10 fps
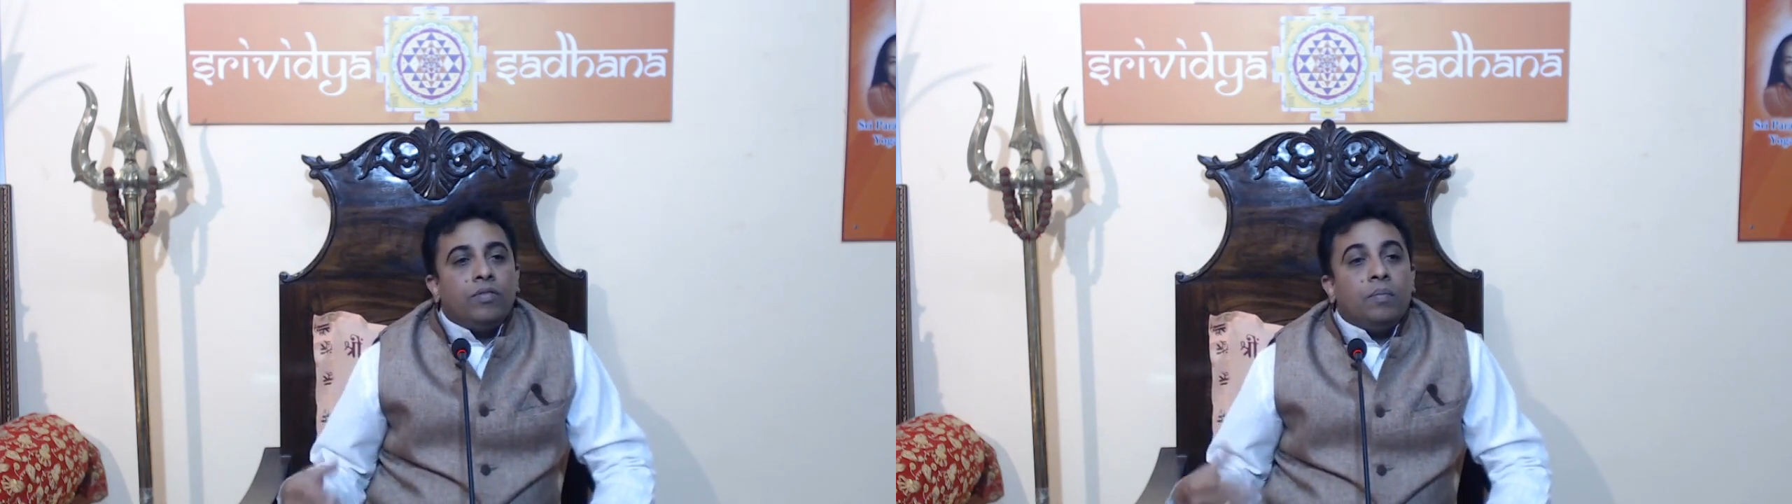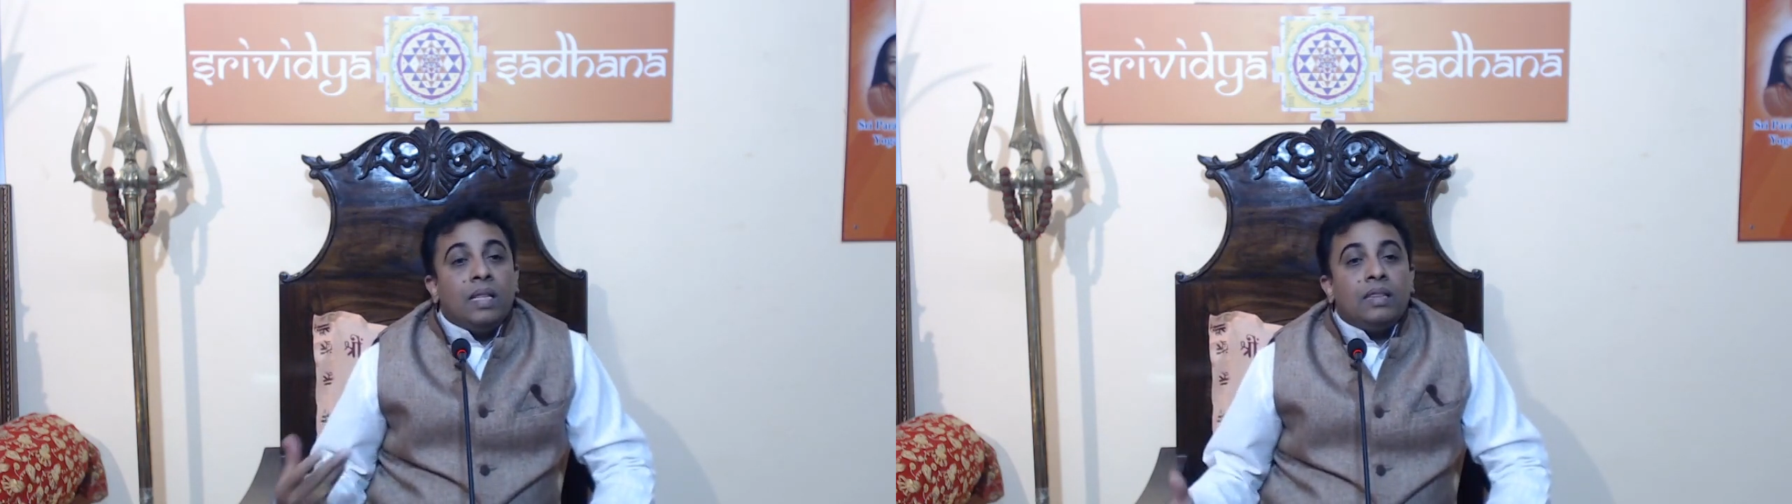the
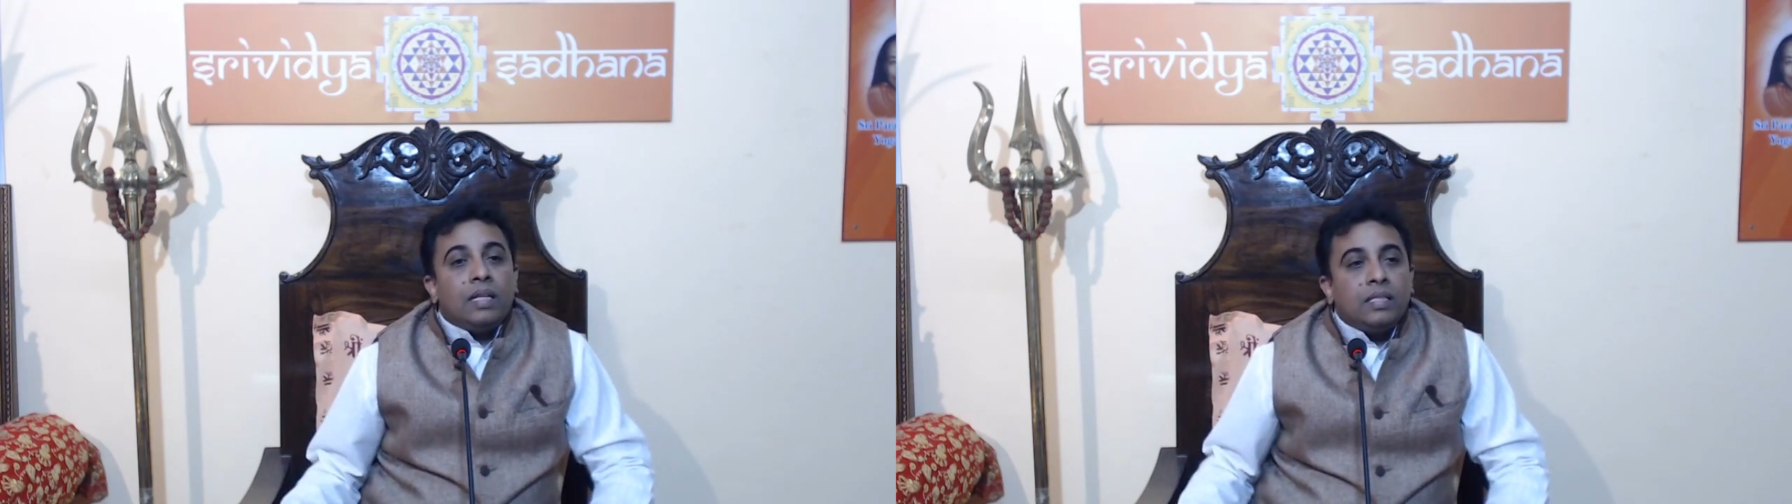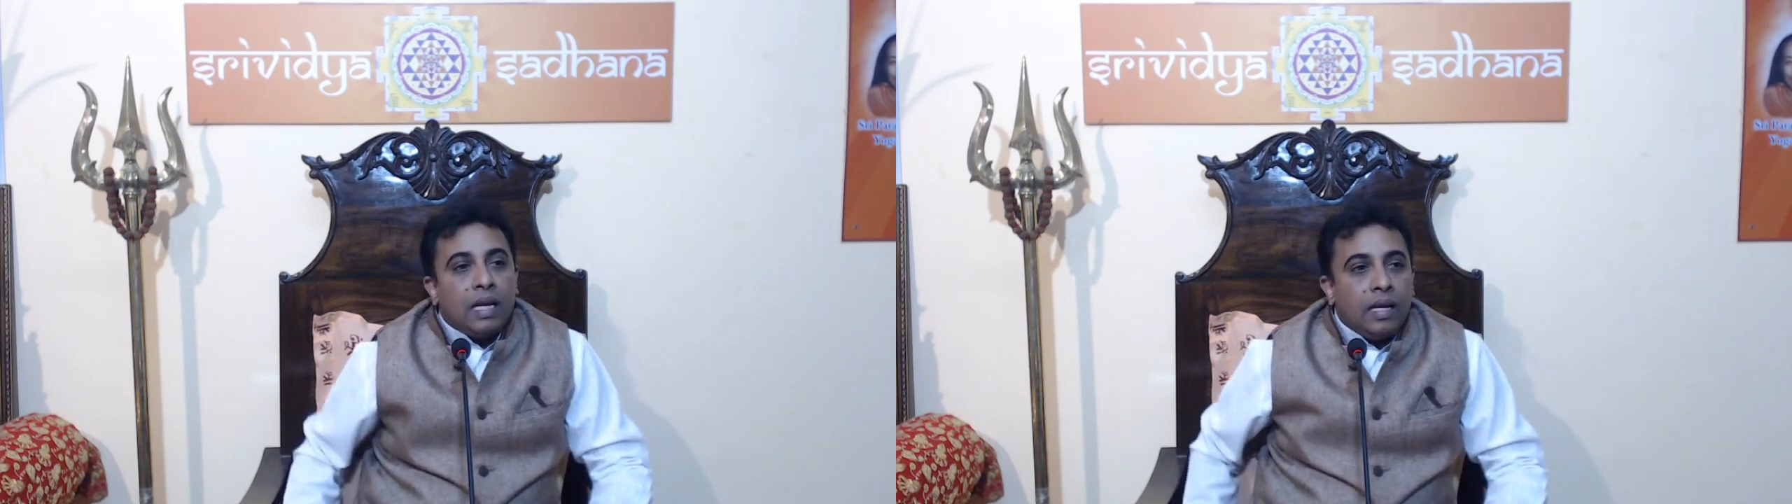
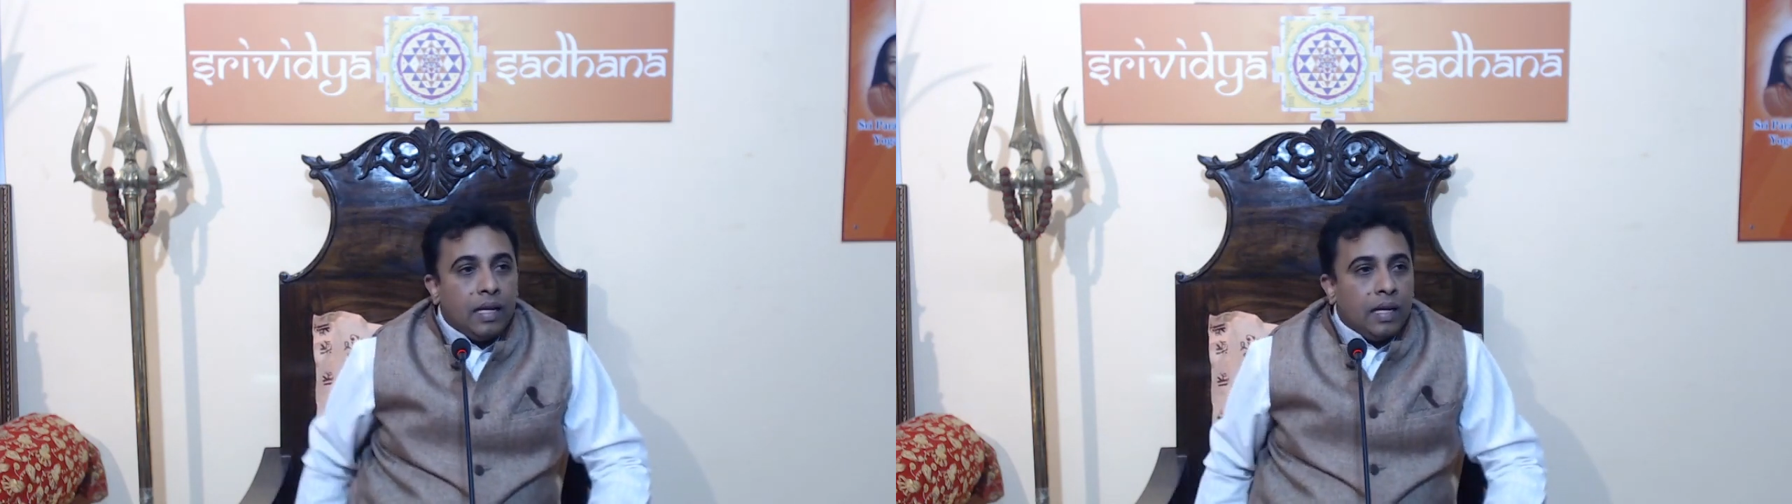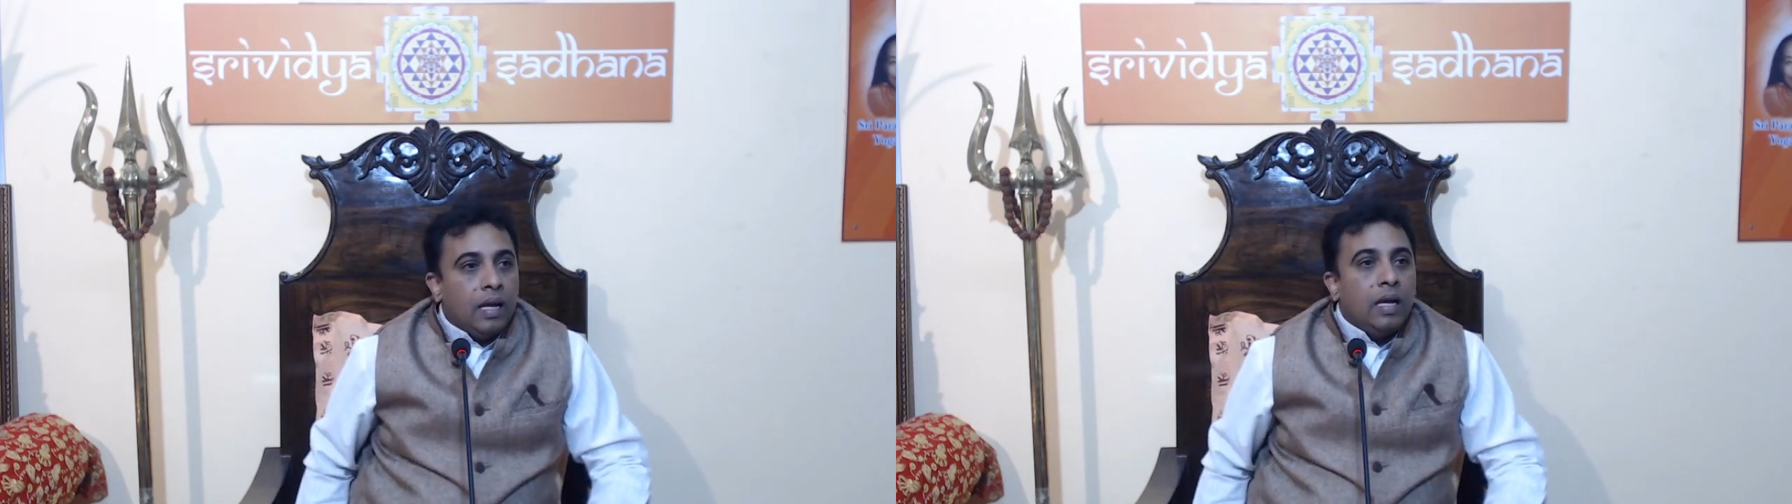mantra chanting.